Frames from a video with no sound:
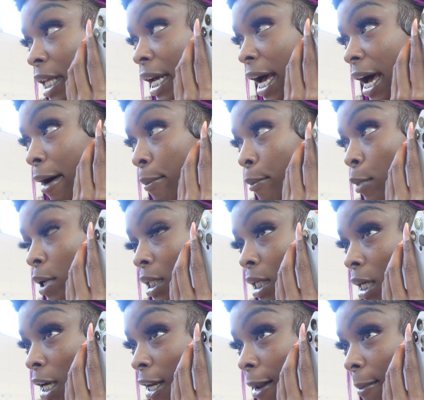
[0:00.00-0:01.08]
that I
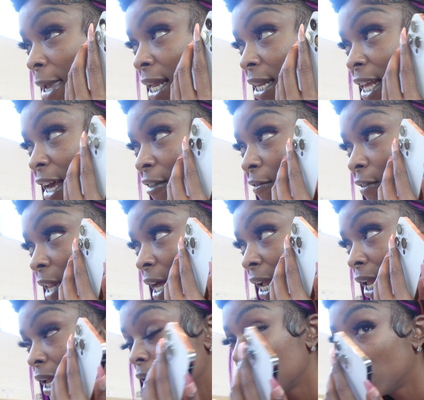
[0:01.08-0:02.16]
wasn't gonna make that
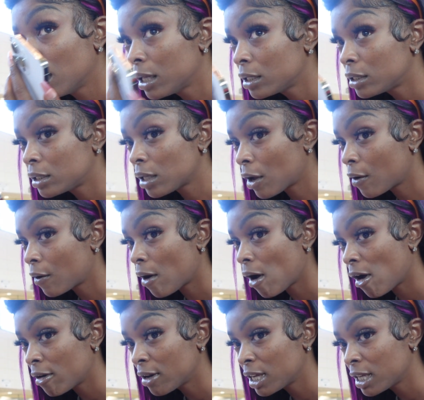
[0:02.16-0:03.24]
flight. So
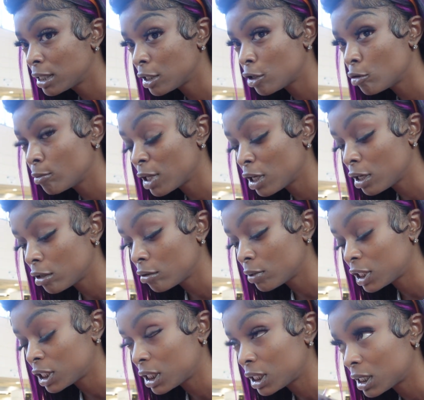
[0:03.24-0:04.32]
all he told me to do
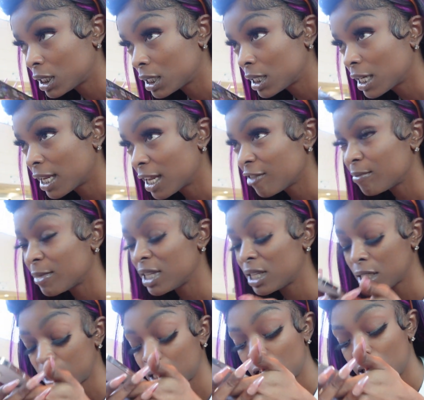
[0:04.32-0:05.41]
was just to give me
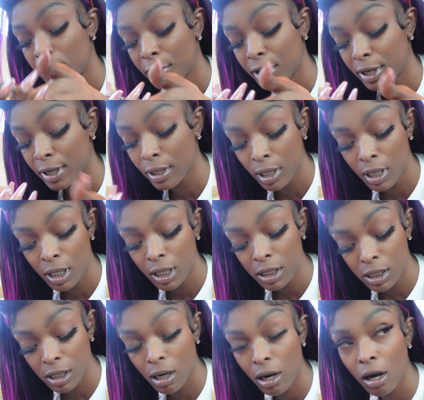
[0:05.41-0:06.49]
this number
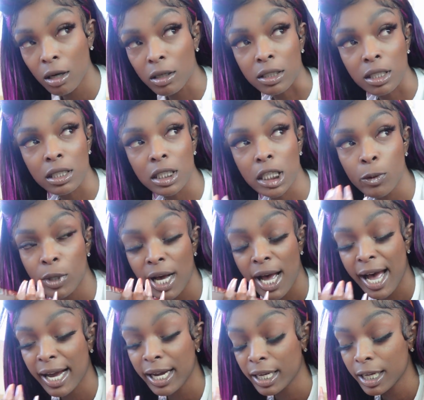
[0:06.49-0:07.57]
to call to see what
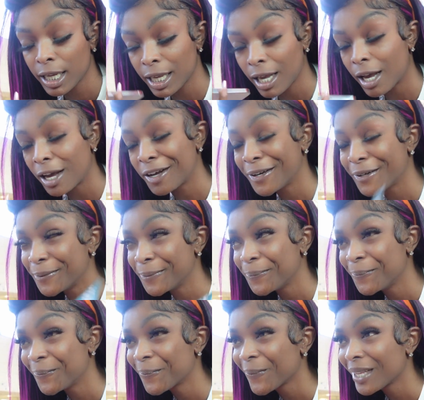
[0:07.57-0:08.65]
I could.
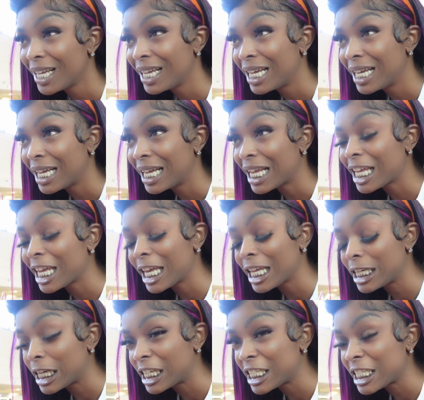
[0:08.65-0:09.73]
Um, get
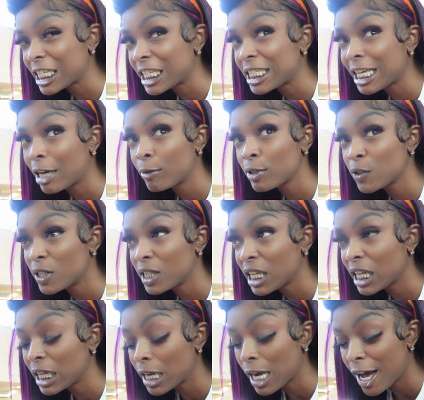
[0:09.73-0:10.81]
done since I was on
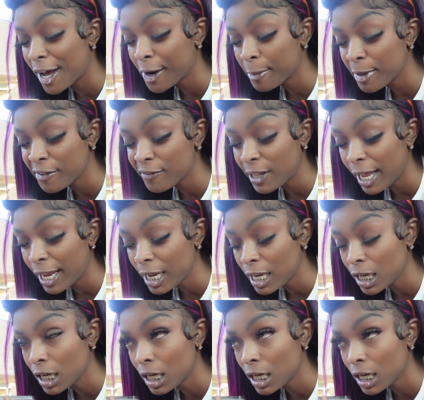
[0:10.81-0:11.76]
the economy flight.